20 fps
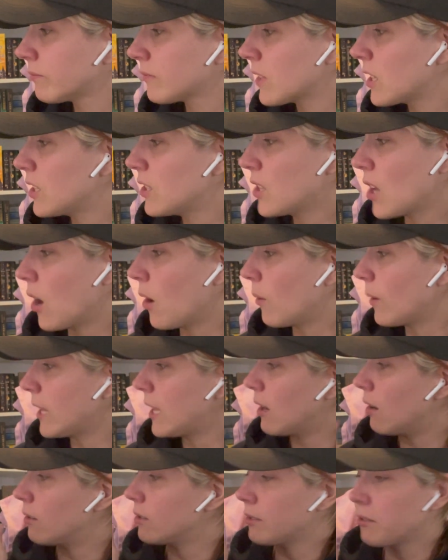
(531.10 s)
So
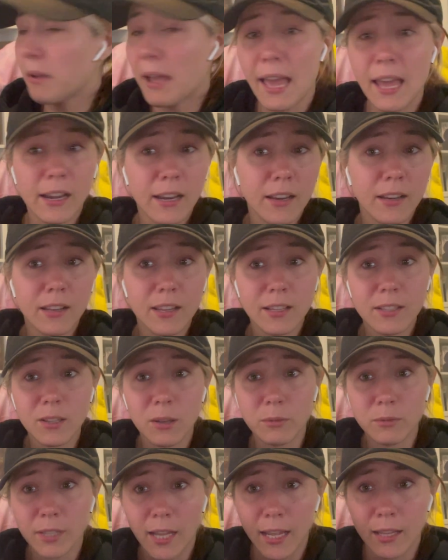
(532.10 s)
he also added his
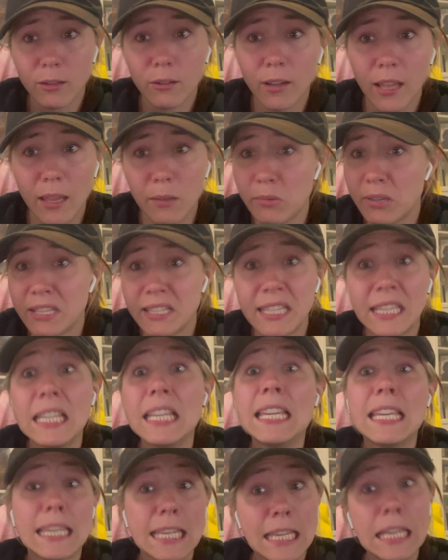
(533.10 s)
own title, A, B, C,
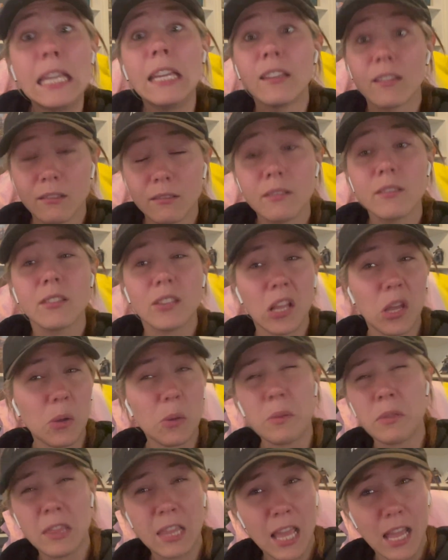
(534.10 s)
D, E.
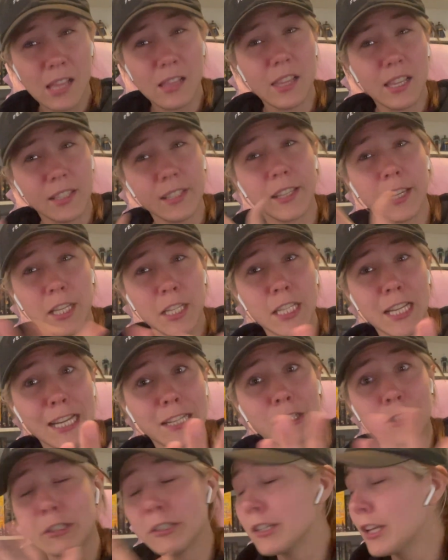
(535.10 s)
So that's a
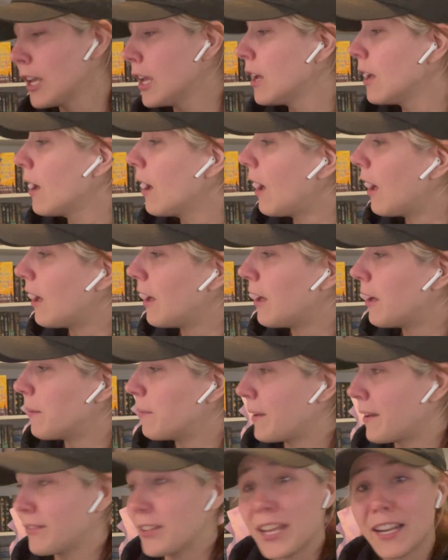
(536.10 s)
contender.
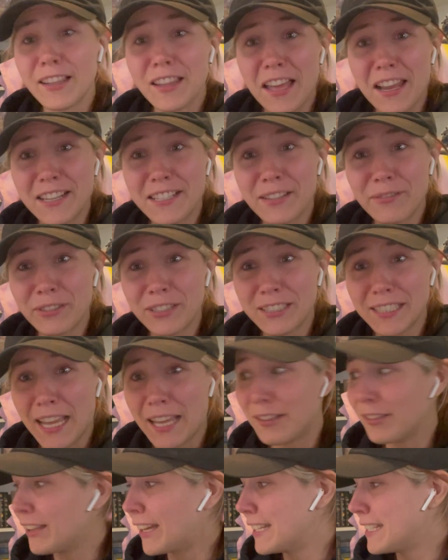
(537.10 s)
I've got a lot of different
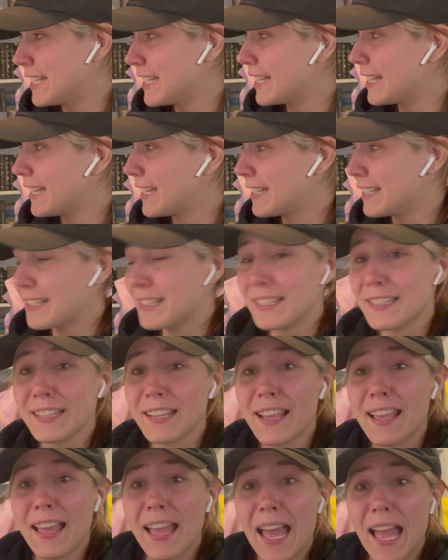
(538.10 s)
title ideas.
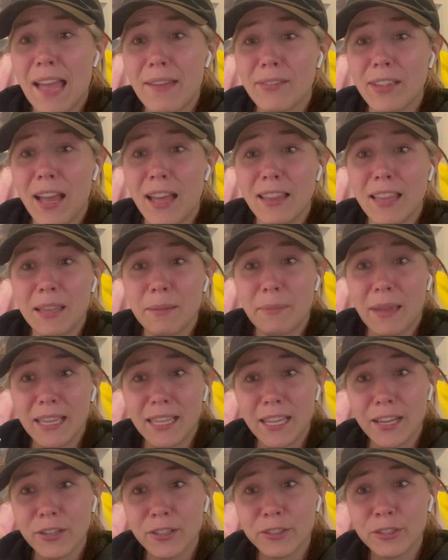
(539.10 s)
I've got like my
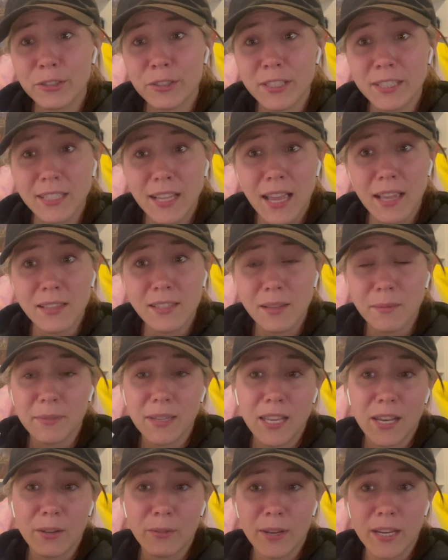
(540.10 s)
character designs I'm
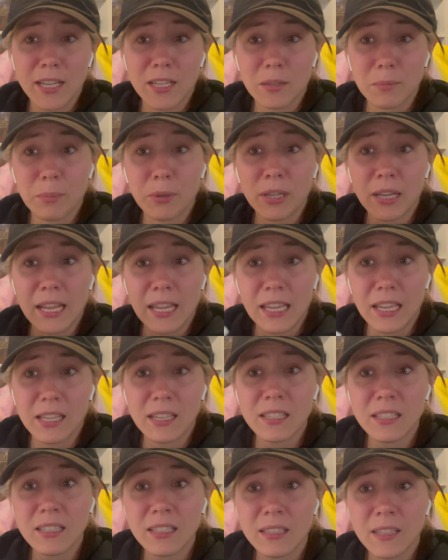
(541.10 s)
getting ready to put
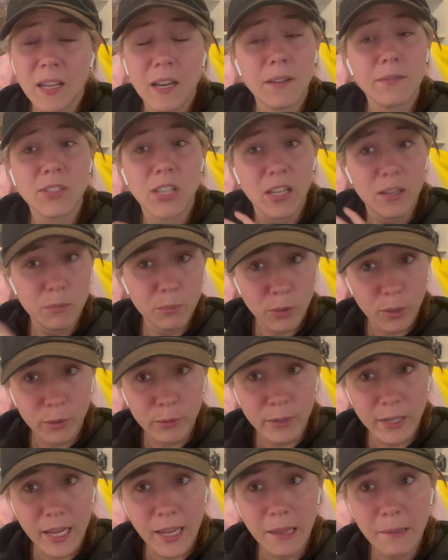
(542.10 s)
in that I've done in
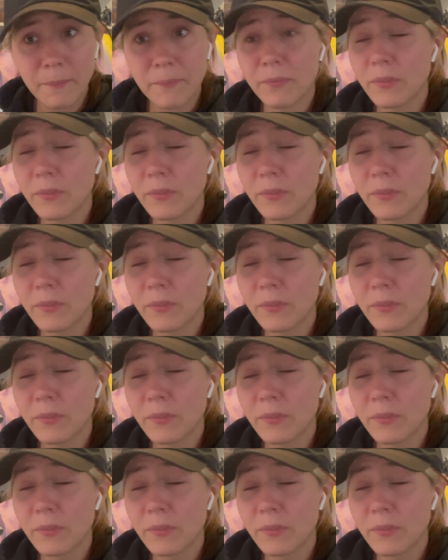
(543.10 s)
Procreate.